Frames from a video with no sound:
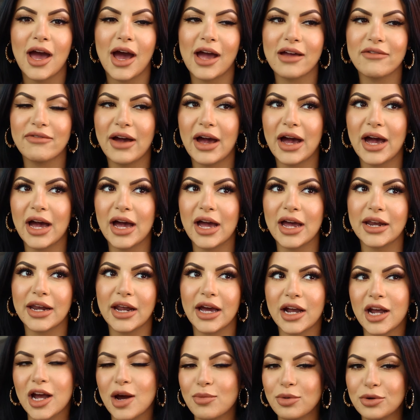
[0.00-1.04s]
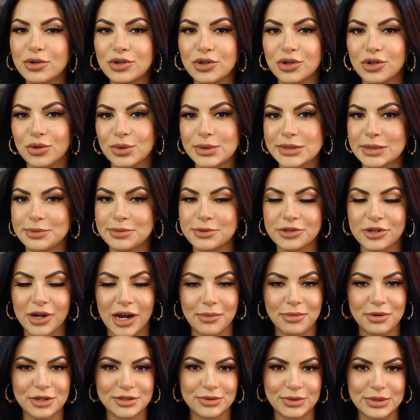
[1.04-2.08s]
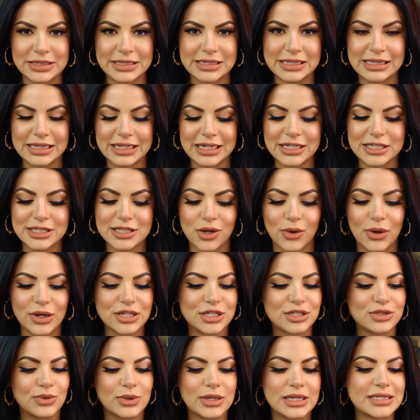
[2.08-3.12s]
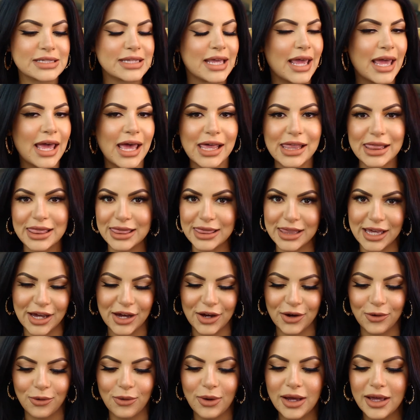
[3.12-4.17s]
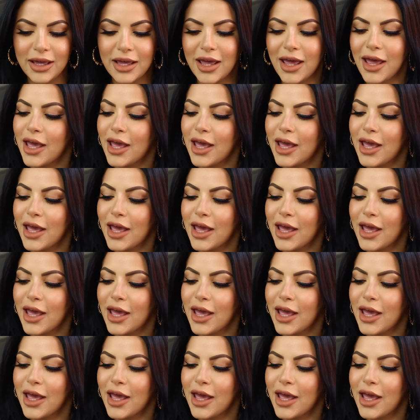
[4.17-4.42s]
I've had a couple new subscribers recently, so I just want to say hello.